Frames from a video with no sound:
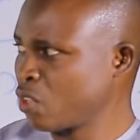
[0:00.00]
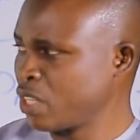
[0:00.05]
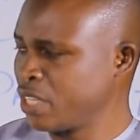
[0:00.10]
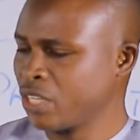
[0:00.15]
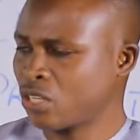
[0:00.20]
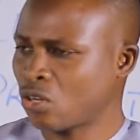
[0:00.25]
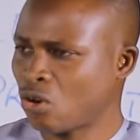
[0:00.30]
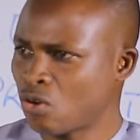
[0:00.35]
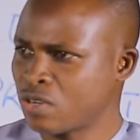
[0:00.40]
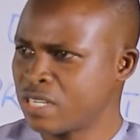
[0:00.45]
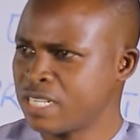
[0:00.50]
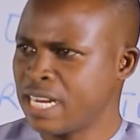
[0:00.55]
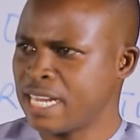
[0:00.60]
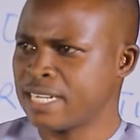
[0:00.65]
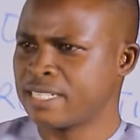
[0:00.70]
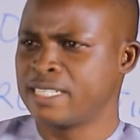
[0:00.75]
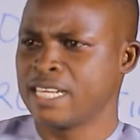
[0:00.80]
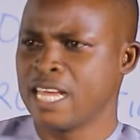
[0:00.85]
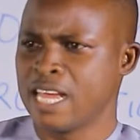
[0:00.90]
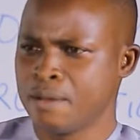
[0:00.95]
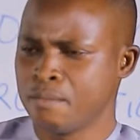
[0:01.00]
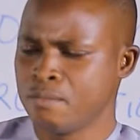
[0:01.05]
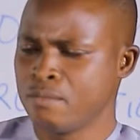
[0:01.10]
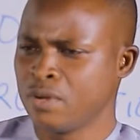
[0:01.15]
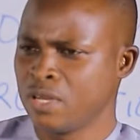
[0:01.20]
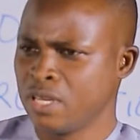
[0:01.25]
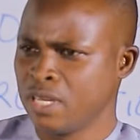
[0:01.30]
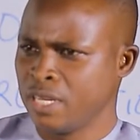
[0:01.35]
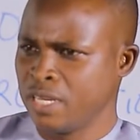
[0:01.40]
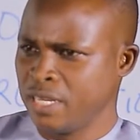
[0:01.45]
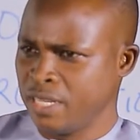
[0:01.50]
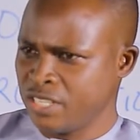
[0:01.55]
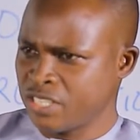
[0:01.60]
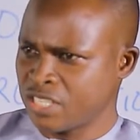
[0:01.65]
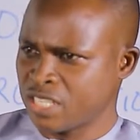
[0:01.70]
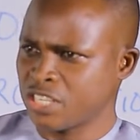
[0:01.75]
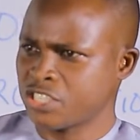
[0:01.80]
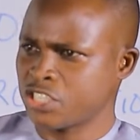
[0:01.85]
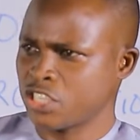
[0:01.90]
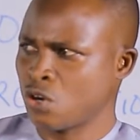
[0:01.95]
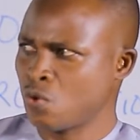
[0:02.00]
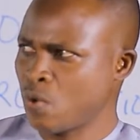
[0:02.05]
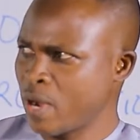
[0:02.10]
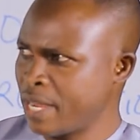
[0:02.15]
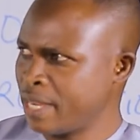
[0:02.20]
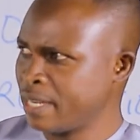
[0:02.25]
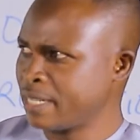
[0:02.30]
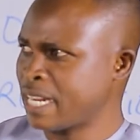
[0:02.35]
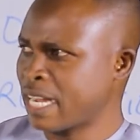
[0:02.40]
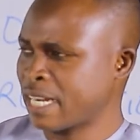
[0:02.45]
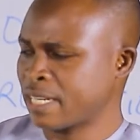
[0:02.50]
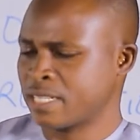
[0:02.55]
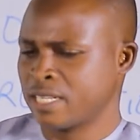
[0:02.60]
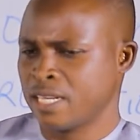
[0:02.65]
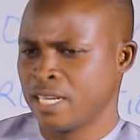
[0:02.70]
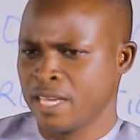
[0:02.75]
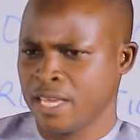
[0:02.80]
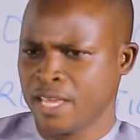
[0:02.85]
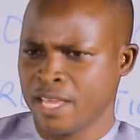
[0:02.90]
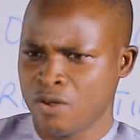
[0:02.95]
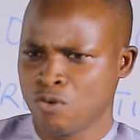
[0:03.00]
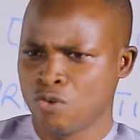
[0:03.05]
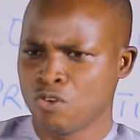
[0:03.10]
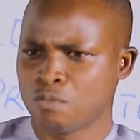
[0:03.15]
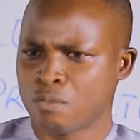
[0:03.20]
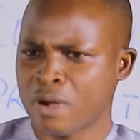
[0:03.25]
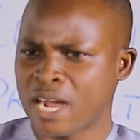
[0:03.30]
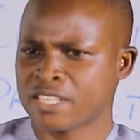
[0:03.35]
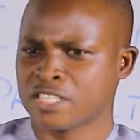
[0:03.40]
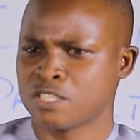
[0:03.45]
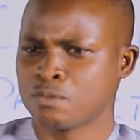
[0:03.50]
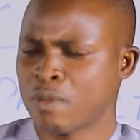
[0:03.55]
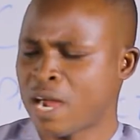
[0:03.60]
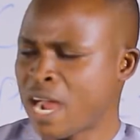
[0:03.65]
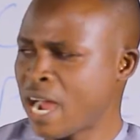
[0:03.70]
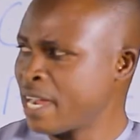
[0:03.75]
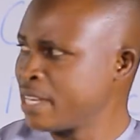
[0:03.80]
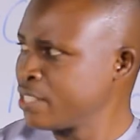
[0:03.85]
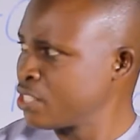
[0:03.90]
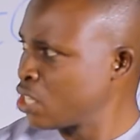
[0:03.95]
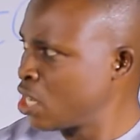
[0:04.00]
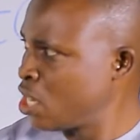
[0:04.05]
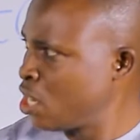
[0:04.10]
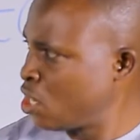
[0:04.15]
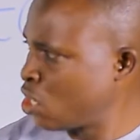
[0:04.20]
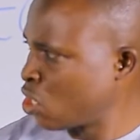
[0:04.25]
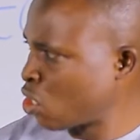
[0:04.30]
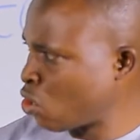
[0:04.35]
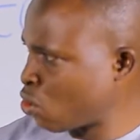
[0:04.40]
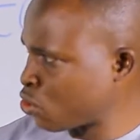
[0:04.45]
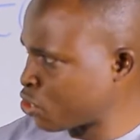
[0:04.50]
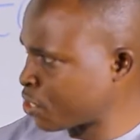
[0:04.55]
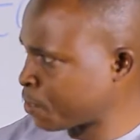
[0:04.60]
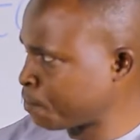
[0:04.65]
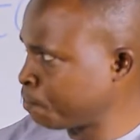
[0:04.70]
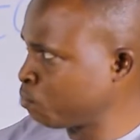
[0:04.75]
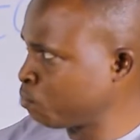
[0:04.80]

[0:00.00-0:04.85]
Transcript: He coordinates them in such a way that he will maximize cost.